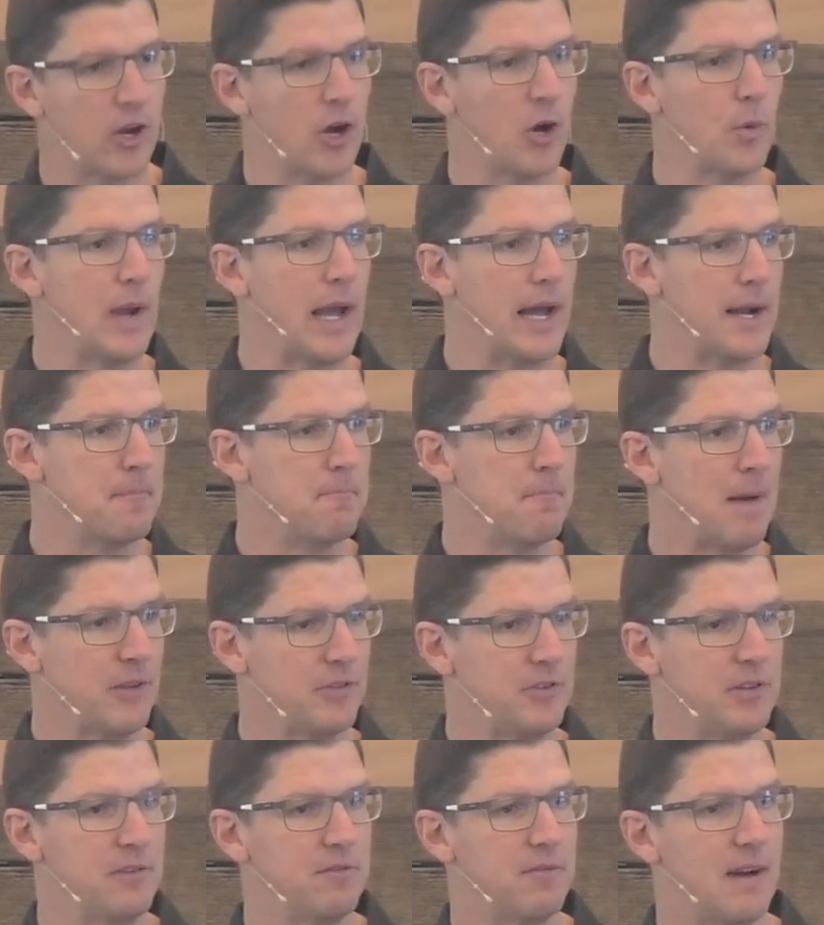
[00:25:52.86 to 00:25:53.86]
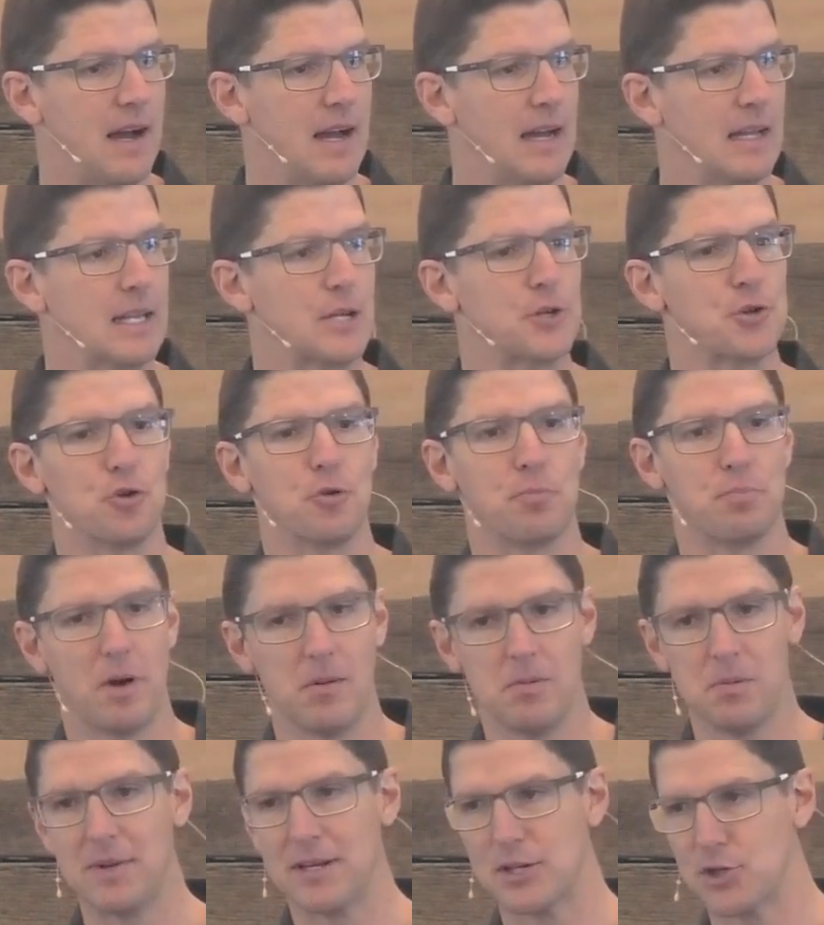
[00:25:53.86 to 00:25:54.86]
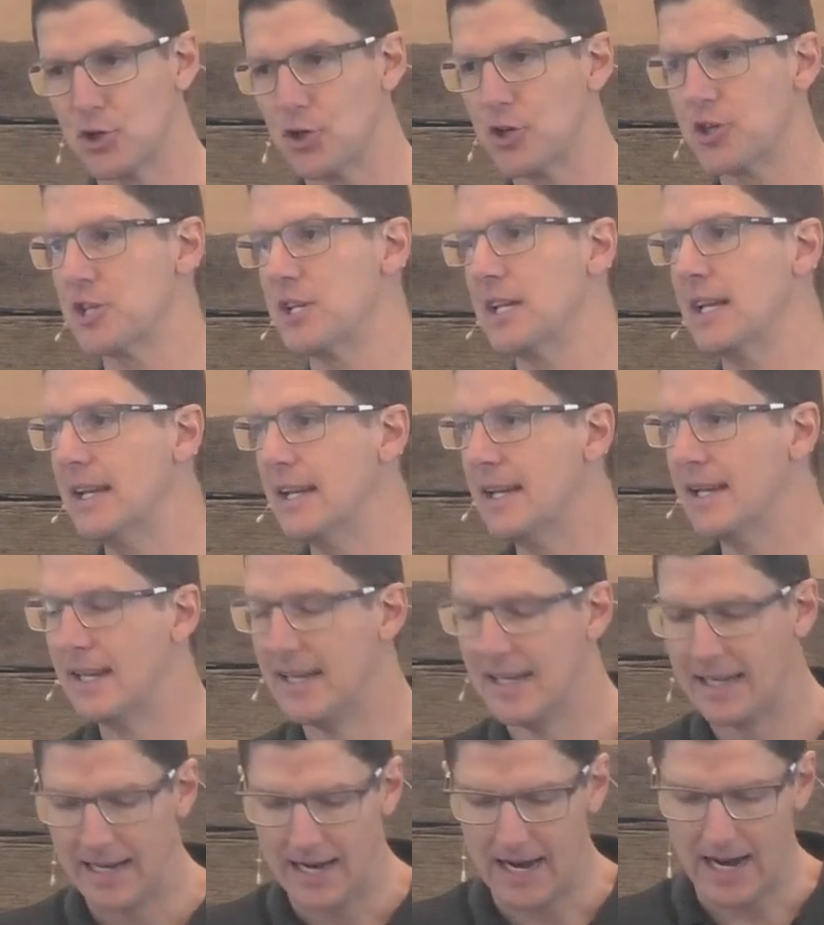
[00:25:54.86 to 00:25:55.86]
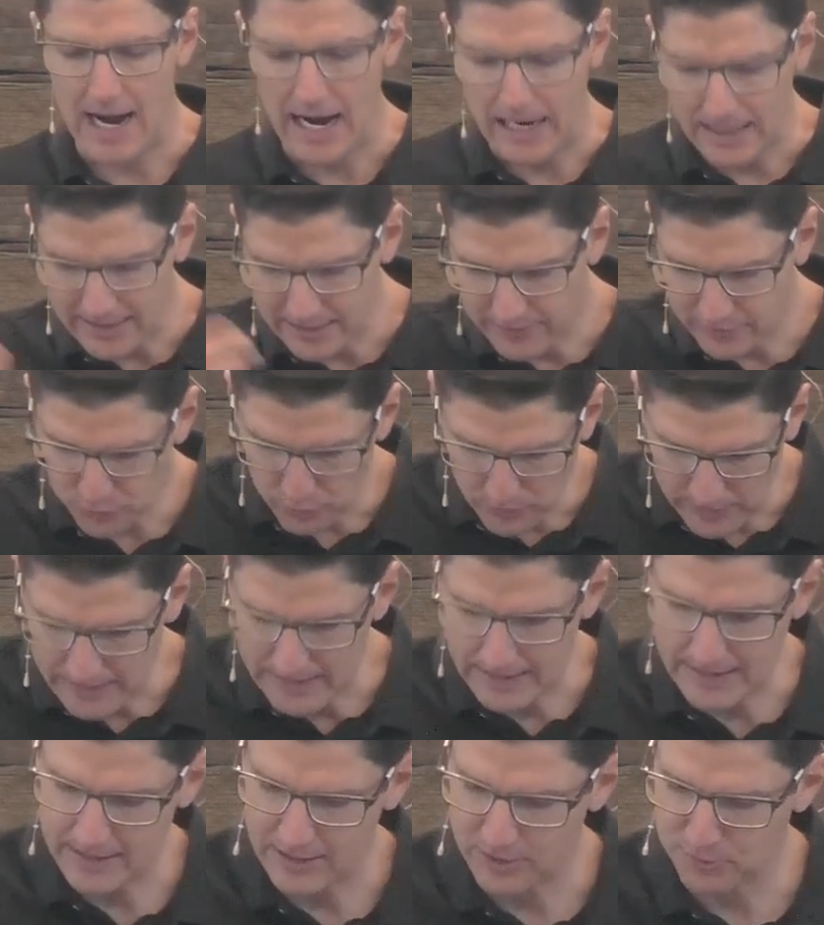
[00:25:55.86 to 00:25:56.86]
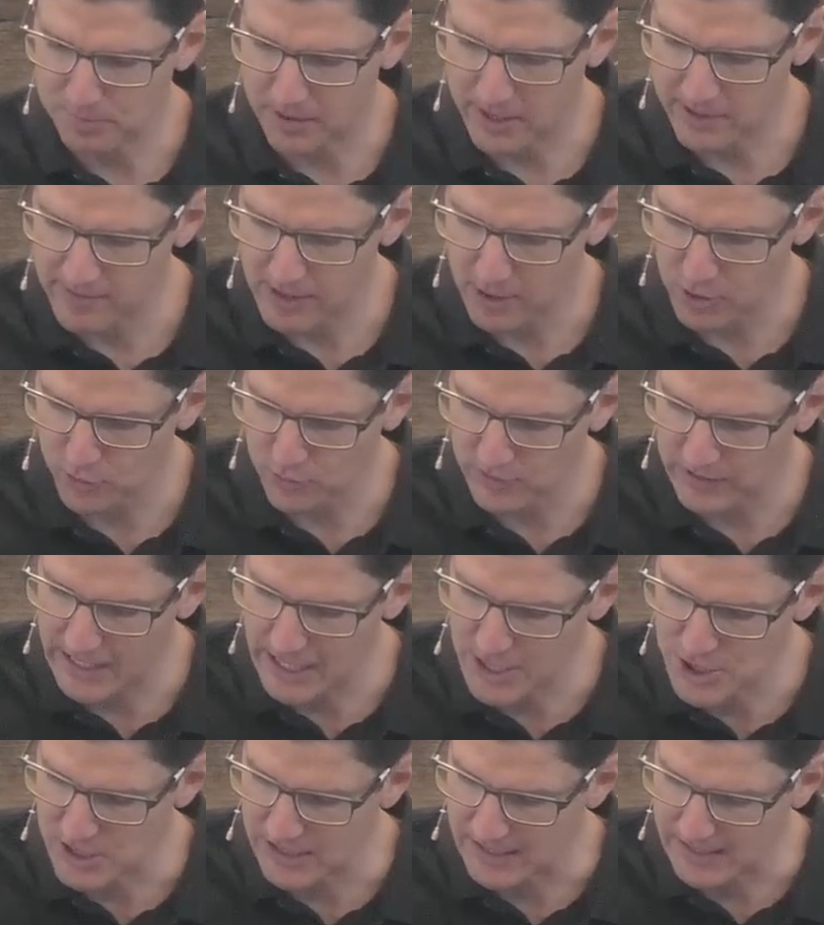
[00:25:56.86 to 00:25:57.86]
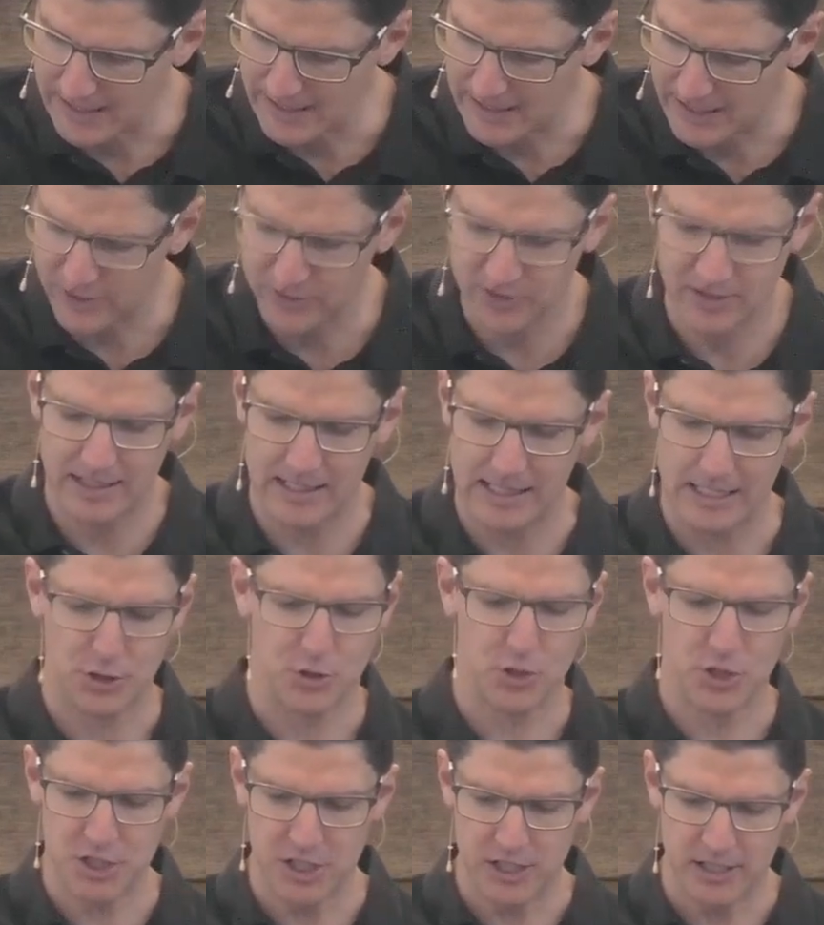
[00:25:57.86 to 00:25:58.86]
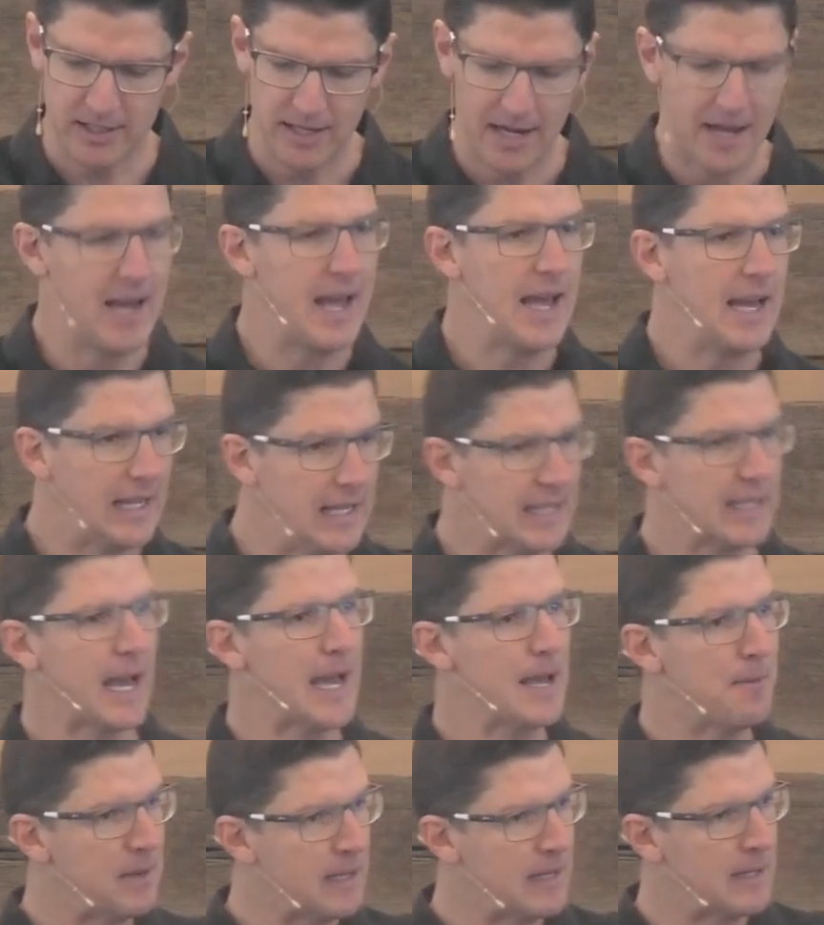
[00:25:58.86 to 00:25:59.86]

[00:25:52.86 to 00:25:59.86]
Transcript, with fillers: ago, we had a massive uh, electrical problem at church here. Uh, Alex Reed, he's part of our congregation here, he's an electrician. He came